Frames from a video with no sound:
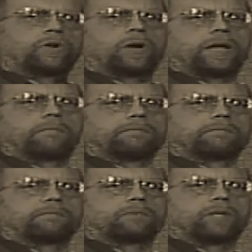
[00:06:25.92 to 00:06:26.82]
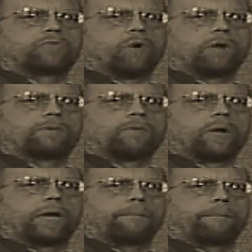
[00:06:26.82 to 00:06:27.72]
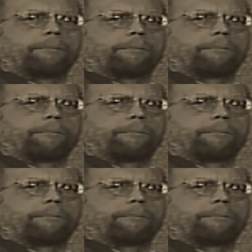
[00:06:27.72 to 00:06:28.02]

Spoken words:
Enjoy it. Let's roll them, Smokey.